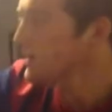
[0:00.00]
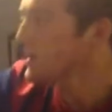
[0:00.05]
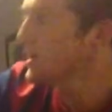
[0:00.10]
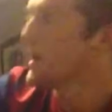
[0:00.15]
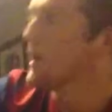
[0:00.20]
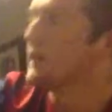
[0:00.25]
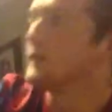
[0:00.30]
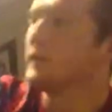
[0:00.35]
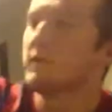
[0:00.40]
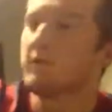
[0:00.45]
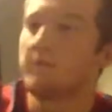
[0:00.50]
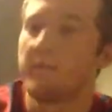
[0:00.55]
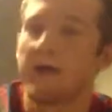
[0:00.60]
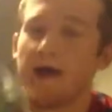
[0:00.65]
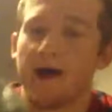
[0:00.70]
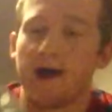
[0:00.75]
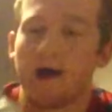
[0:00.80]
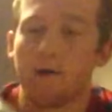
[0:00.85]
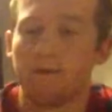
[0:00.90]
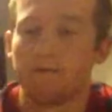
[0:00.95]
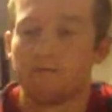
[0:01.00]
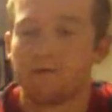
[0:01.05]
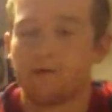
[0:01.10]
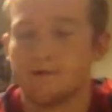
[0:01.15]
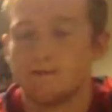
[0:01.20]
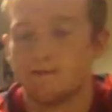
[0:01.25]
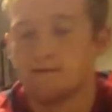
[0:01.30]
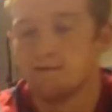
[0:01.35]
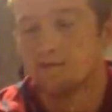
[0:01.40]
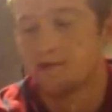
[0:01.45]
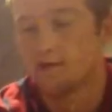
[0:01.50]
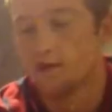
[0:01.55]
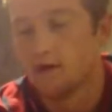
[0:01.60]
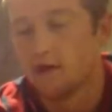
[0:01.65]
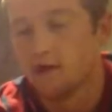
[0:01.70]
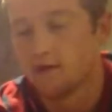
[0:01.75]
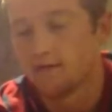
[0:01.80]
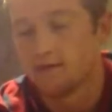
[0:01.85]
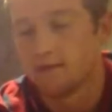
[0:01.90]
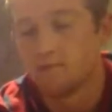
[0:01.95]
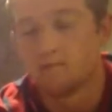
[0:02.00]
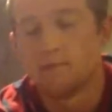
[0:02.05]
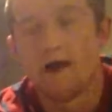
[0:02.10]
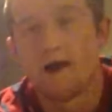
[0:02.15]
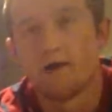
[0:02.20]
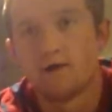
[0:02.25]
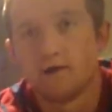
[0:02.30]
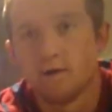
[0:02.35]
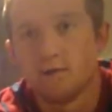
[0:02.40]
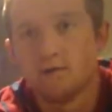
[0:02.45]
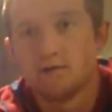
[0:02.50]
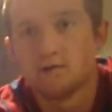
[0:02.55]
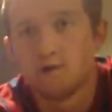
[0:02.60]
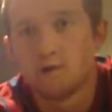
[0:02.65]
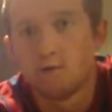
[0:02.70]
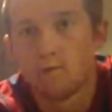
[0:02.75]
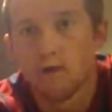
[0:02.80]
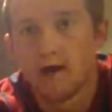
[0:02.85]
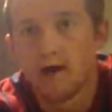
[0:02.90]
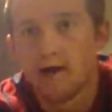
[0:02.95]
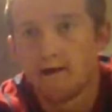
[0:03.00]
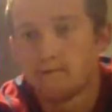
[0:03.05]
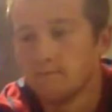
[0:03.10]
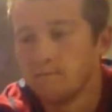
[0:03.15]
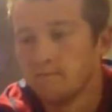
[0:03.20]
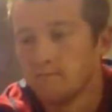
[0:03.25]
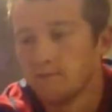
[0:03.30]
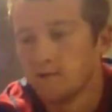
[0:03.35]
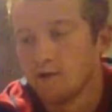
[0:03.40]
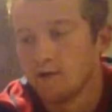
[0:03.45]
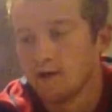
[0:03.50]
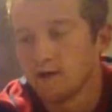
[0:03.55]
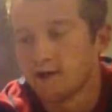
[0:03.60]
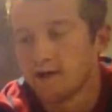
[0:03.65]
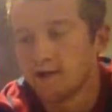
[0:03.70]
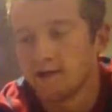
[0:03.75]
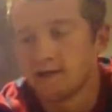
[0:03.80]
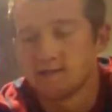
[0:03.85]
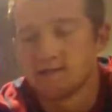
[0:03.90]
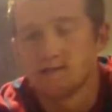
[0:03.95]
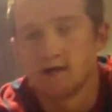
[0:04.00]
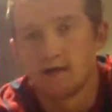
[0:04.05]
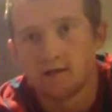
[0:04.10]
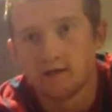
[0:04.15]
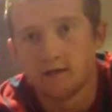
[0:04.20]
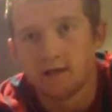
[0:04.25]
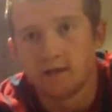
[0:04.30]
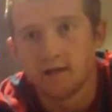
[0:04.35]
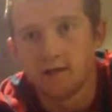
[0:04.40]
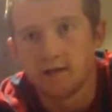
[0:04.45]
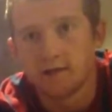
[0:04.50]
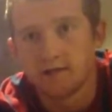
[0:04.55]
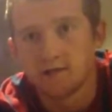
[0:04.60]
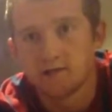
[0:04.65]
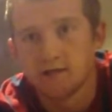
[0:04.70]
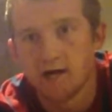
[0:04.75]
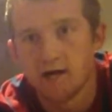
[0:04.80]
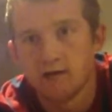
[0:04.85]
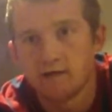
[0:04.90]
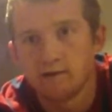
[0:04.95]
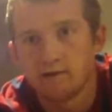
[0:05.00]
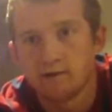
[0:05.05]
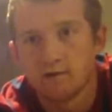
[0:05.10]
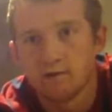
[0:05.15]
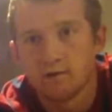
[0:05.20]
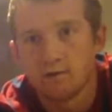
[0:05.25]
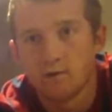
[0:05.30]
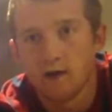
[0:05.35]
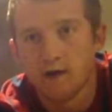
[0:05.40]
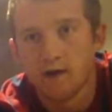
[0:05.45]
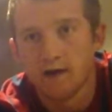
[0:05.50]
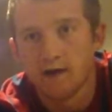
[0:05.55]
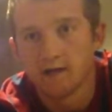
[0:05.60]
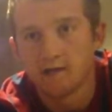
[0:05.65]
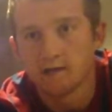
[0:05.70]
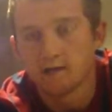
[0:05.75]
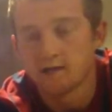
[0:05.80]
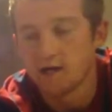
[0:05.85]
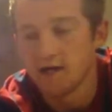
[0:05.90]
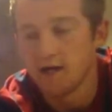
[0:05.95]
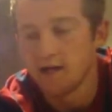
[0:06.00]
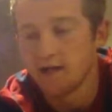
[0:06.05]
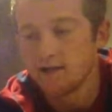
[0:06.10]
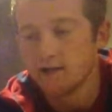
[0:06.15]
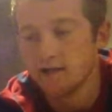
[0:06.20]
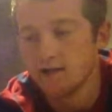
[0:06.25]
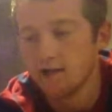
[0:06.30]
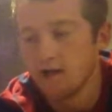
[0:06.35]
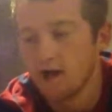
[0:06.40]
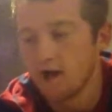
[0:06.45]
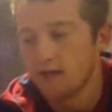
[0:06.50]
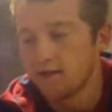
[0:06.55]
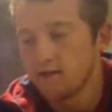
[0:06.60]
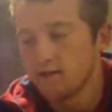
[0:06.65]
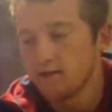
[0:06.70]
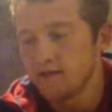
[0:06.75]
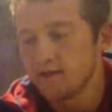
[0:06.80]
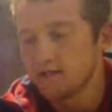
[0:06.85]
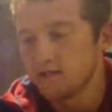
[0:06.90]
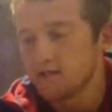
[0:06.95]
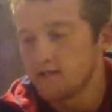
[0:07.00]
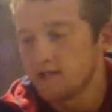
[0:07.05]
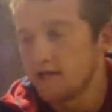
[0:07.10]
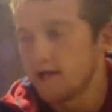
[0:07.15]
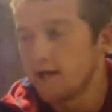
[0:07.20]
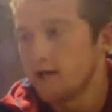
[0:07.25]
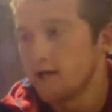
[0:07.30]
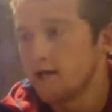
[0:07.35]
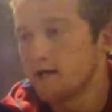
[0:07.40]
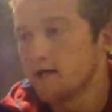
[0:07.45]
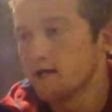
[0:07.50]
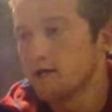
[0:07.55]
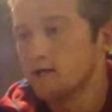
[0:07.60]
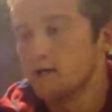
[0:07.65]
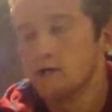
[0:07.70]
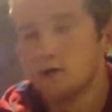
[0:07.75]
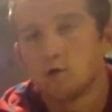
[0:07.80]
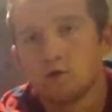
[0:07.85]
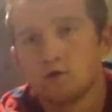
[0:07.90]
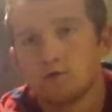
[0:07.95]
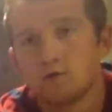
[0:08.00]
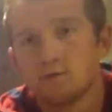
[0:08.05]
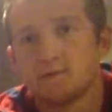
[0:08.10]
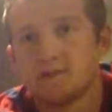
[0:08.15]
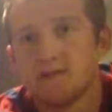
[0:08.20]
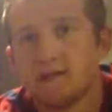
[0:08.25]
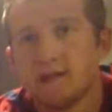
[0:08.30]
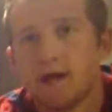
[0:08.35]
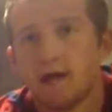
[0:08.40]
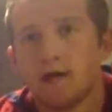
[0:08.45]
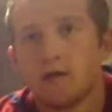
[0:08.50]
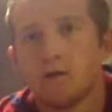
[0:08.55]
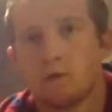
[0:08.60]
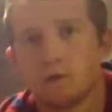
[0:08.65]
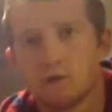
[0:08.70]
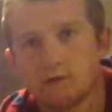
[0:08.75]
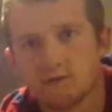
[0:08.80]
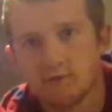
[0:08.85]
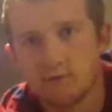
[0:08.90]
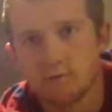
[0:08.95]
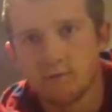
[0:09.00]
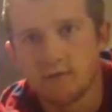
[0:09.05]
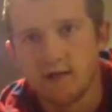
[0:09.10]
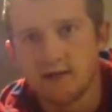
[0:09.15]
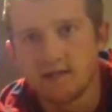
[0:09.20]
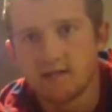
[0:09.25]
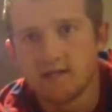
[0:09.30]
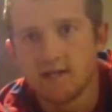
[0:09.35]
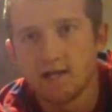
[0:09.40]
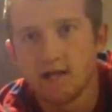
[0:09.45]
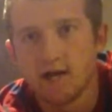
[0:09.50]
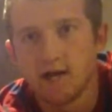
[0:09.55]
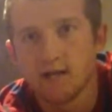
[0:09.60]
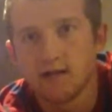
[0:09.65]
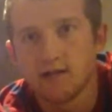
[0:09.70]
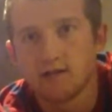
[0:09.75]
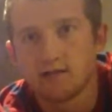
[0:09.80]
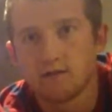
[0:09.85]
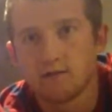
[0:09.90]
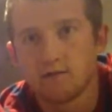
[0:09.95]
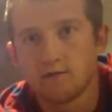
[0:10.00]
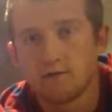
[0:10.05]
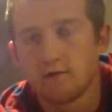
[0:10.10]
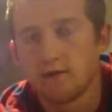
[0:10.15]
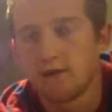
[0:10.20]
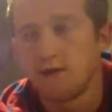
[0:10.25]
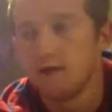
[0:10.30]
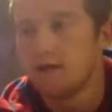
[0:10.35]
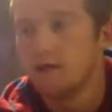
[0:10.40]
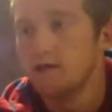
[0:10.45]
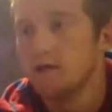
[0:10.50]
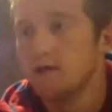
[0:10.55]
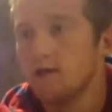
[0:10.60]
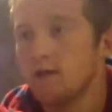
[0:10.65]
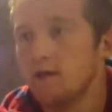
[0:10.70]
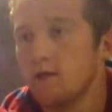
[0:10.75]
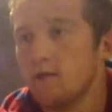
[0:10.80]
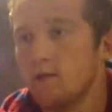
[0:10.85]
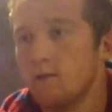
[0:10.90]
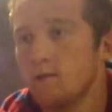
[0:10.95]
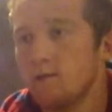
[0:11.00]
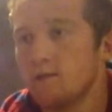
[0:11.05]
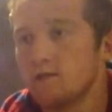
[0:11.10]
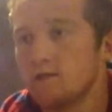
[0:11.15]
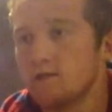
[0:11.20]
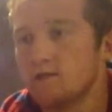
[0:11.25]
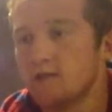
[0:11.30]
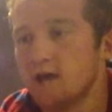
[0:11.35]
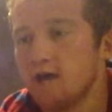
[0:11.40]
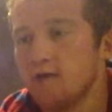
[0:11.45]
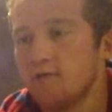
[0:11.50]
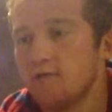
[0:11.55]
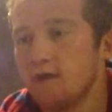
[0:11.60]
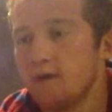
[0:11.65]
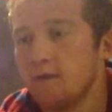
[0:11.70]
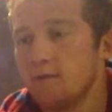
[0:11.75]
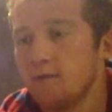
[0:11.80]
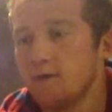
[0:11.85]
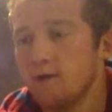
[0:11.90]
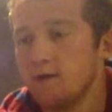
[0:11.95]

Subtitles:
The other pair, however, the pair I usually wear, again, you can tell the design, quite nice design. I think these are the custom T90 ones from the T90 Laser 3. They went with a set of them.